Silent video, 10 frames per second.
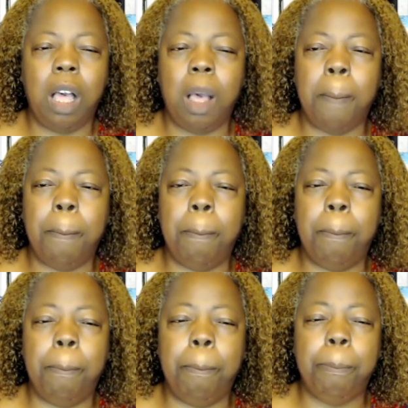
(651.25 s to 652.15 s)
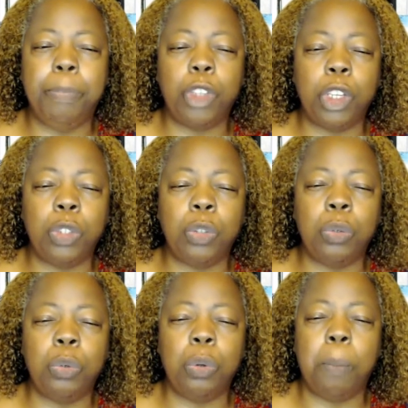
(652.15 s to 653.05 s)
a
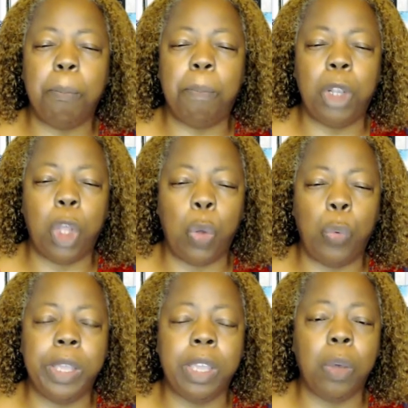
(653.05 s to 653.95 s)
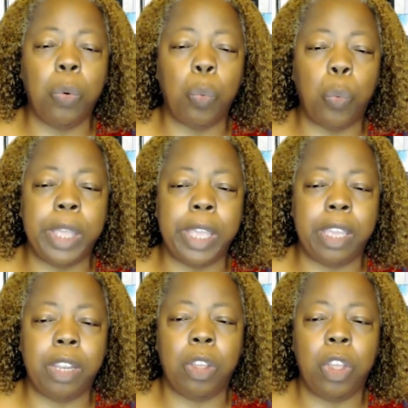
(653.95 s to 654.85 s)
gentle blowing
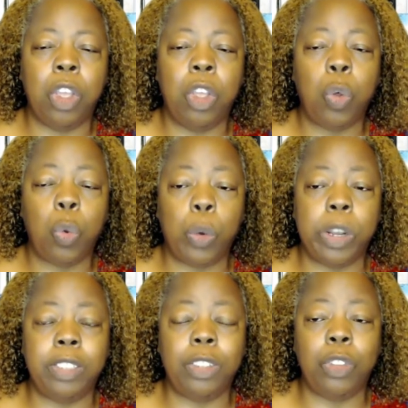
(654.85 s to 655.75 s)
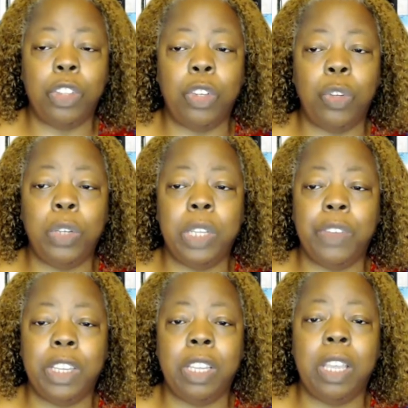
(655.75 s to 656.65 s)
wind, according to the New
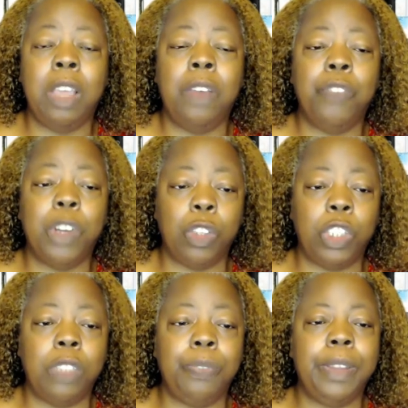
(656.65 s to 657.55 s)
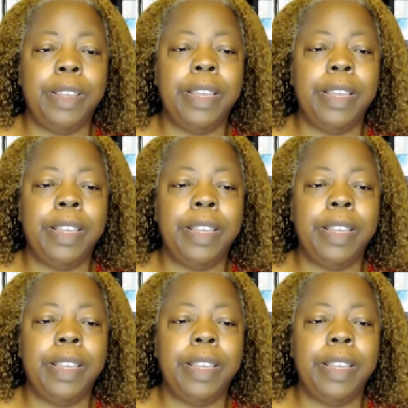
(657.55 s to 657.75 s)
Living Version.